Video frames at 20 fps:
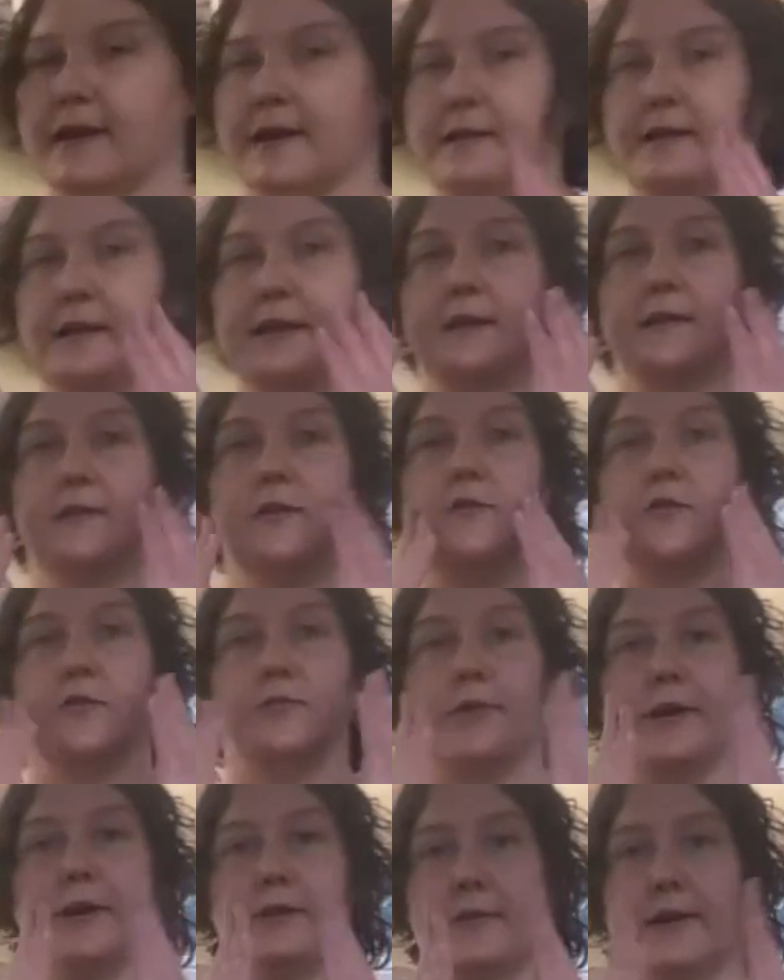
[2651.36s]
of like a loaf of
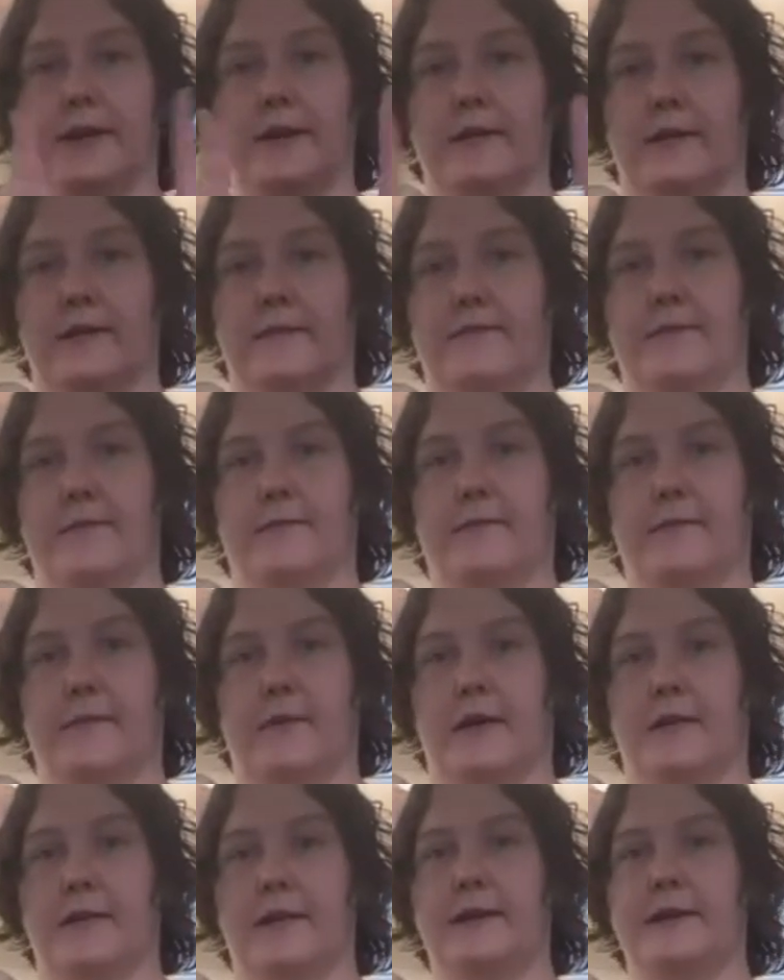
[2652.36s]
bread, right?
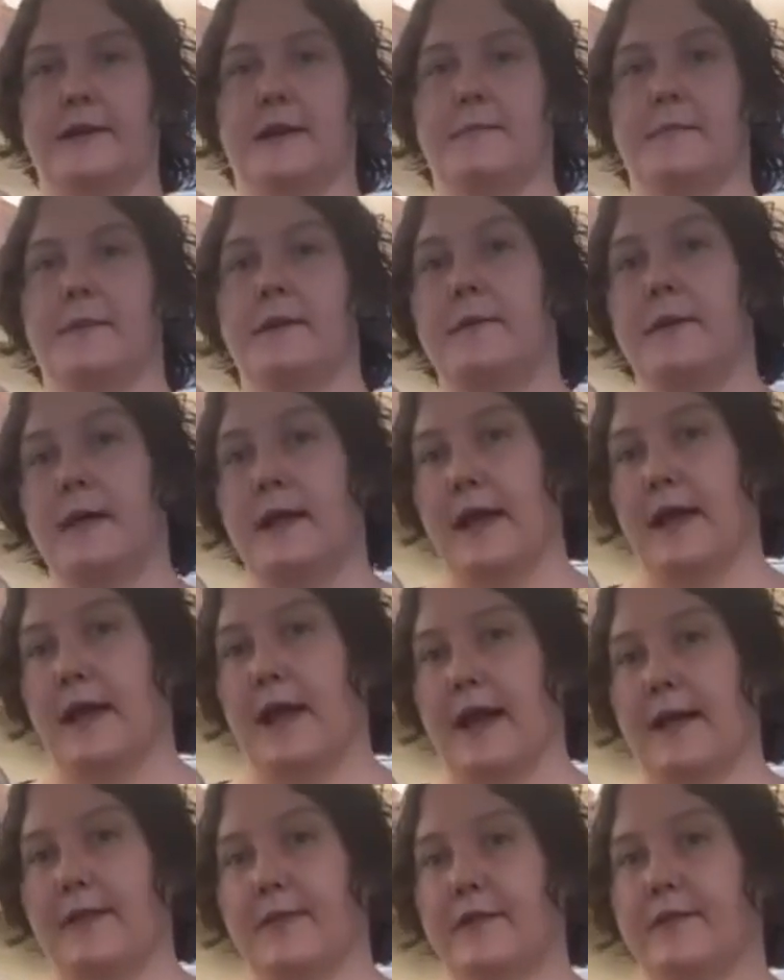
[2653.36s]
All lined up.
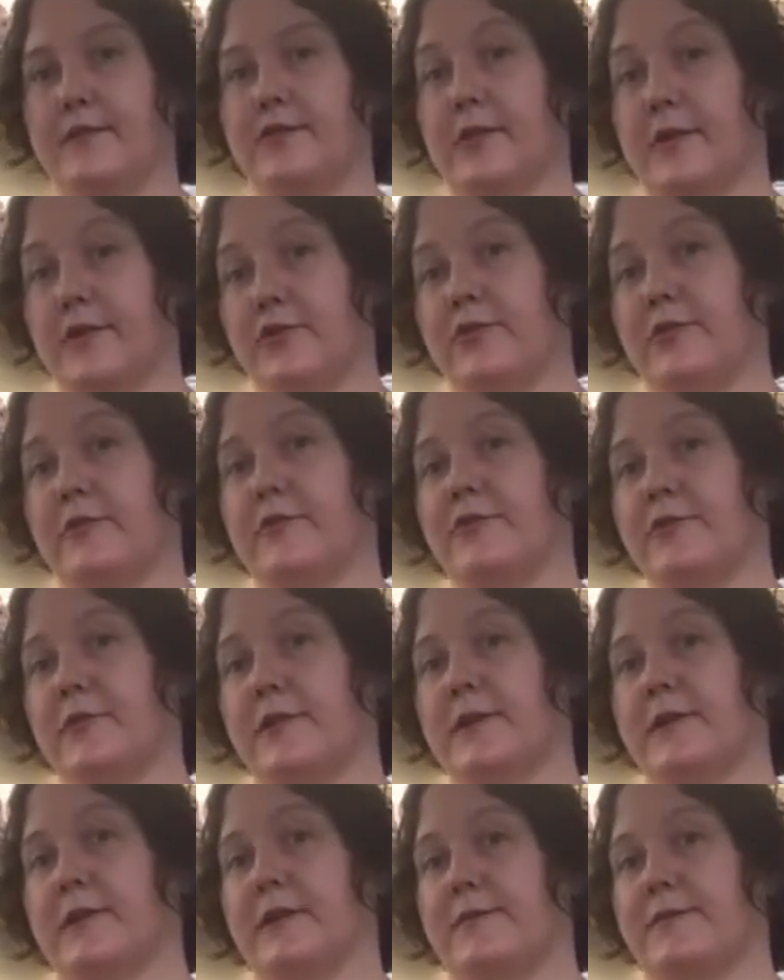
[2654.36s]
And that structure is
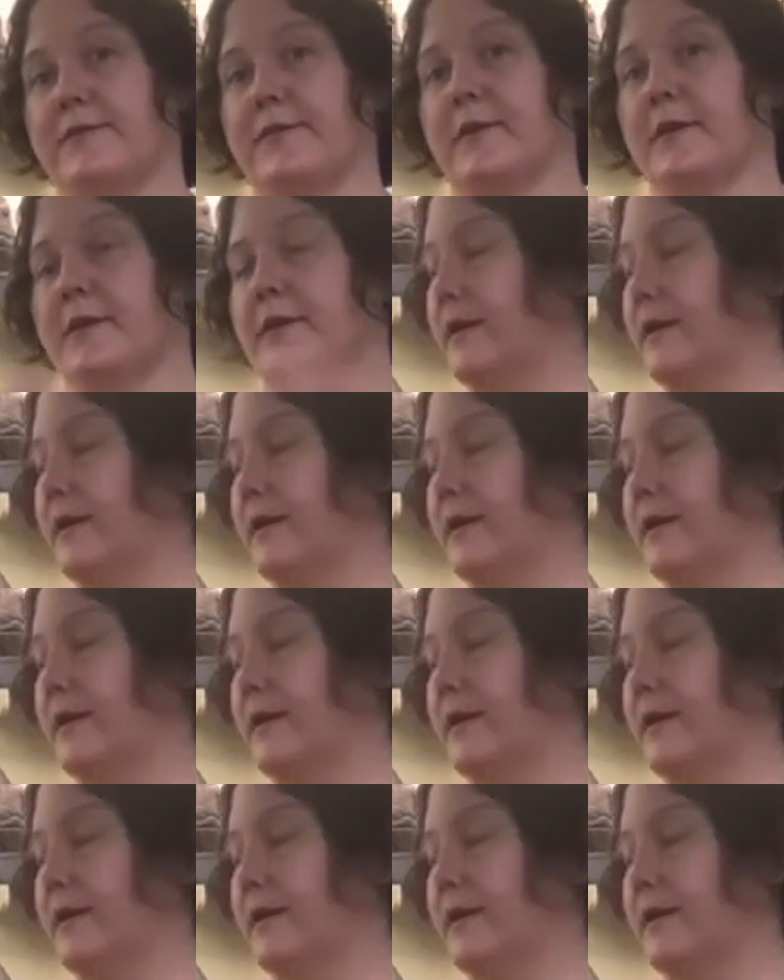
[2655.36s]
really good for